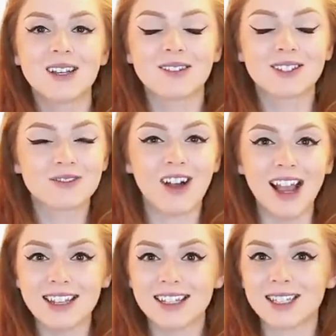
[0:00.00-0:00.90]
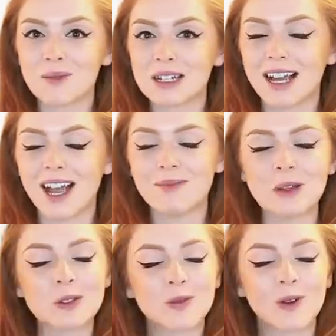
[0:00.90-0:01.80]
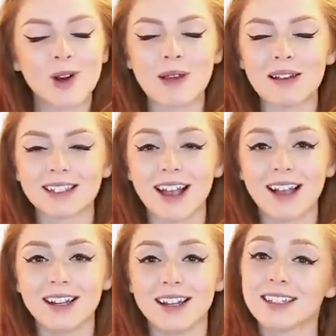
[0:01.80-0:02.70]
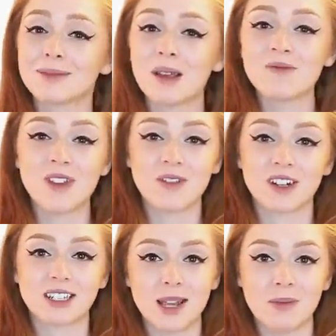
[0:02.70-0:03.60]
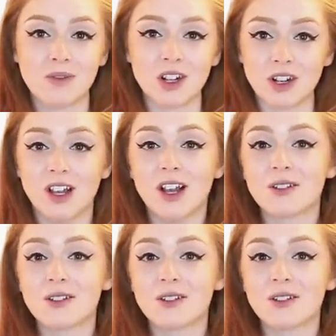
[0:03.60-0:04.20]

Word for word: It's finally summertime, it's warm outside, and it's my favorite time of year.